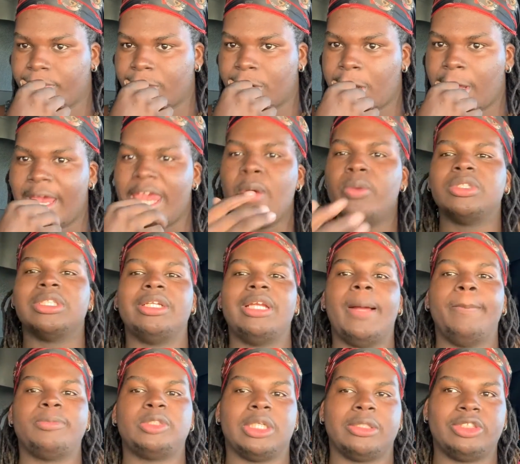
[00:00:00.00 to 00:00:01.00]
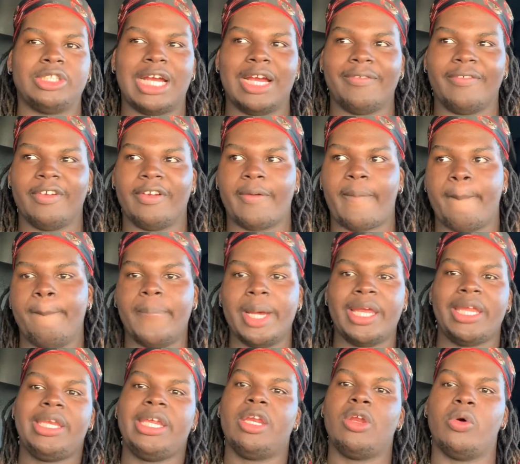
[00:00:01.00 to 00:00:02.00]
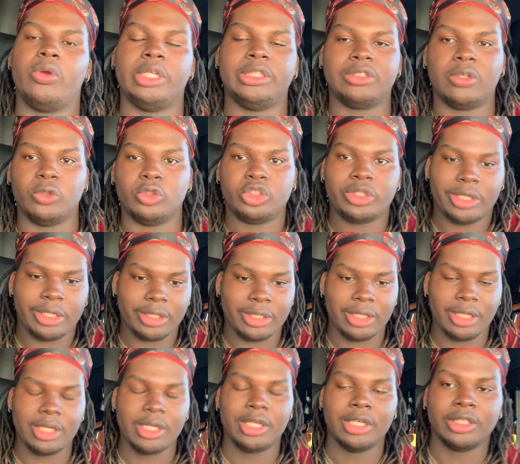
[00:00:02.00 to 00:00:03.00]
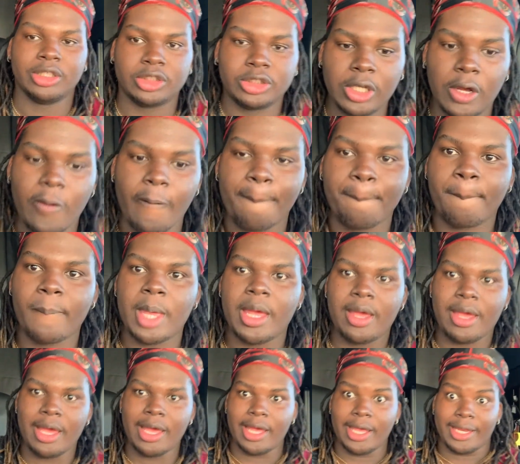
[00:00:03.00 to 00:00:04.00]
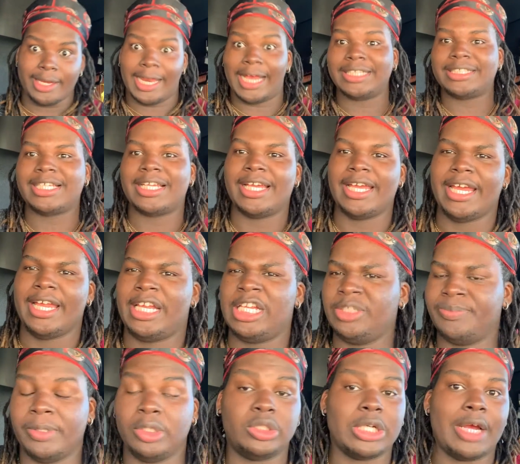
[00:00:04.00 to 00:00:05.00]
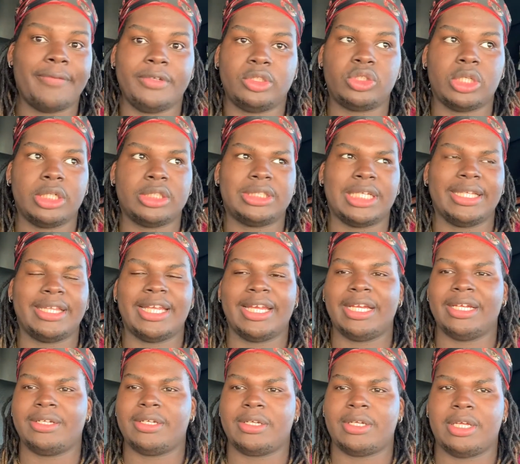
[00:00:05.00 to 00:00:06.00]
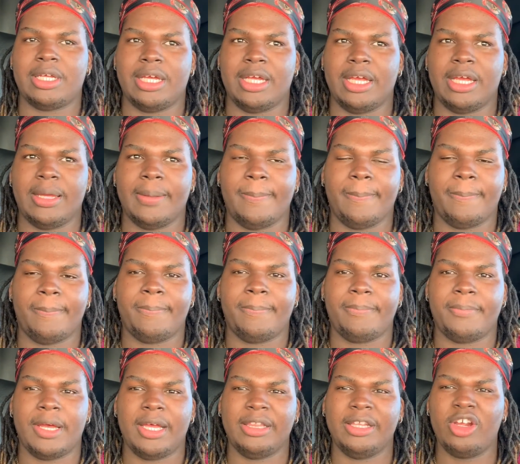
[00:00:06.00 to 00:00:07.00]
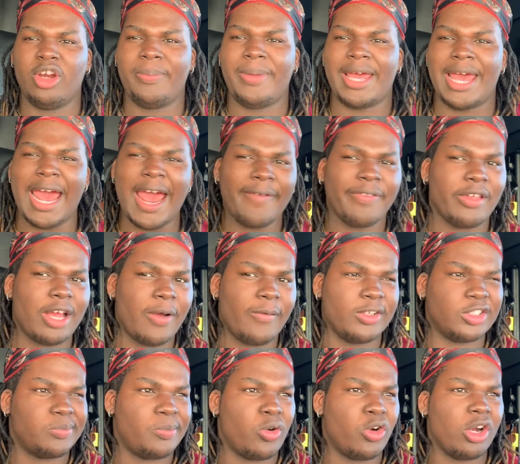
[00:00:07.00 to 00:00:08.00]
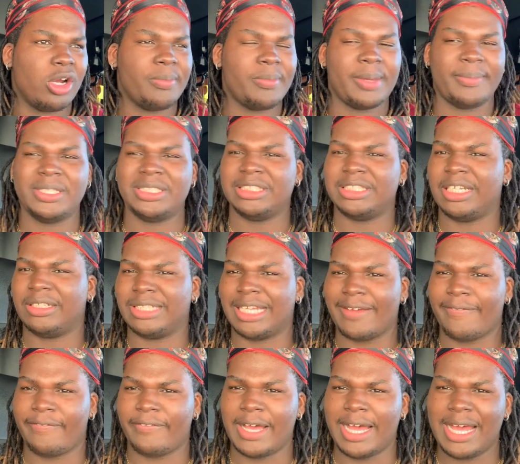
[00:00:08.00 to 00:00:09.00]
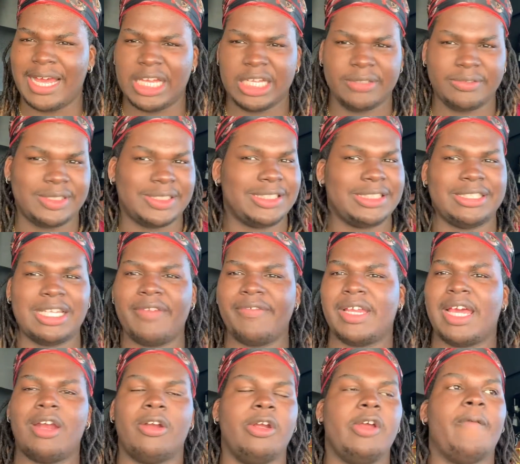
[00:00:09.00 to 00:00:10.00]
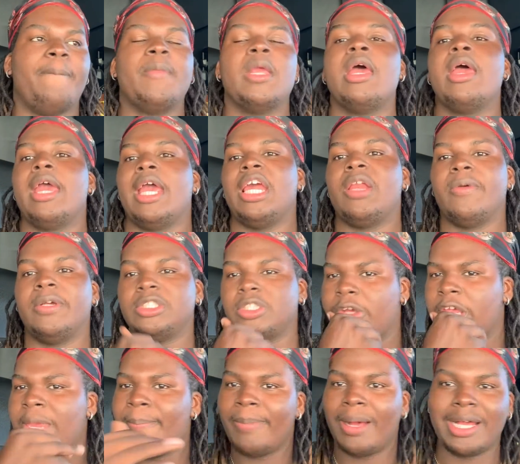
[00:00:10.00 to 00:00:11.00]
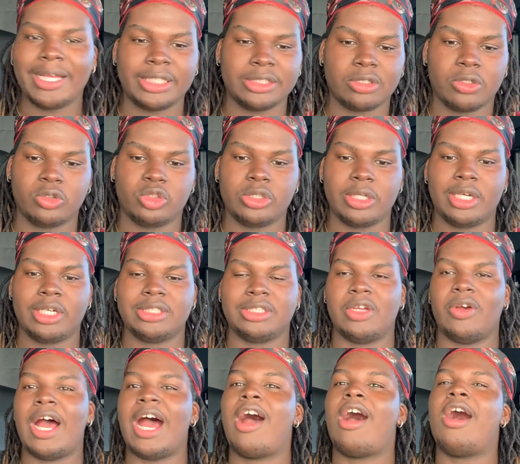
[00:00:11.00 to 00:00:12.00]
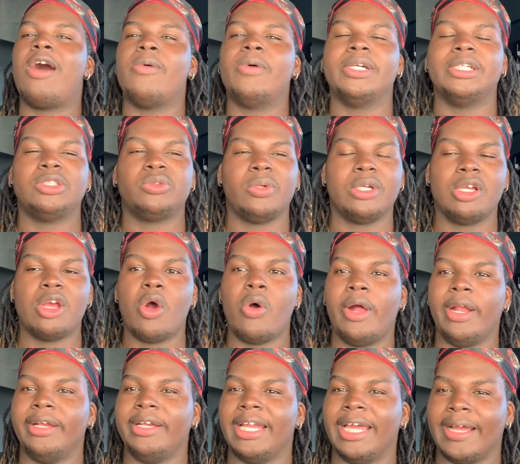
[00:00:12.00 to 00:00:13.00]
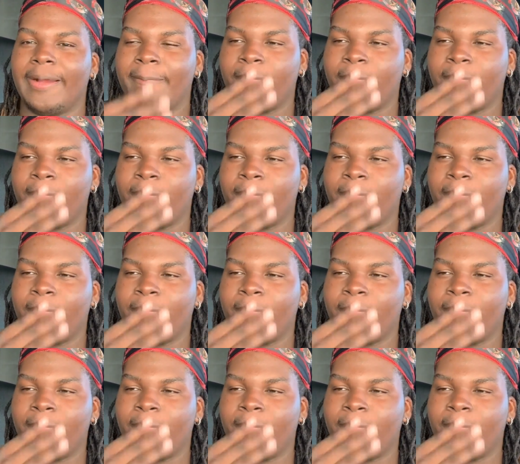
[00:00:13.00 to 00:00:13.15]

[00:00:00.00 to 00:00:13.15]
He was a dump truck driver, but he did own his own truck. So and he's been driving trucks, I think, a little bit after I was born, maybe since I was like 5, 6, 7, I don't know. Anyway, so he bought his own truck, so I always would go on like